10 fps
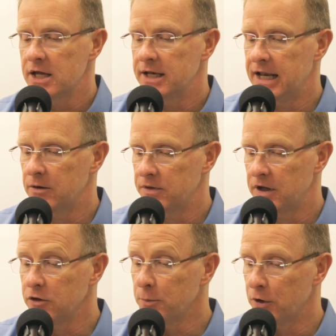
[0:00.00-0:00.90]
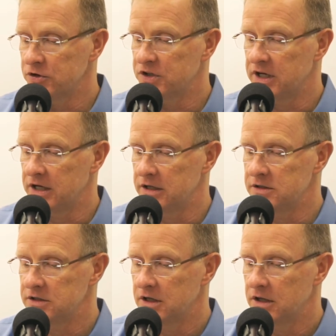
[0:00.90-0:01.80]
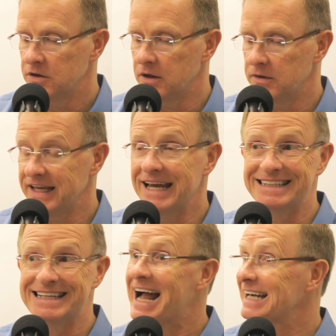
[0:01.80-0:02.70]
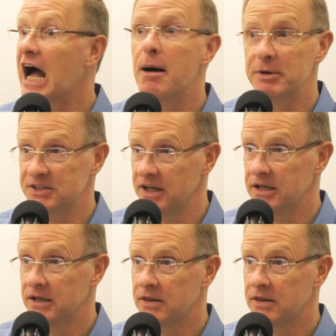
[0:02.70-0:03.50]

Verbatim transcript: Now the other person is the the exact opposite.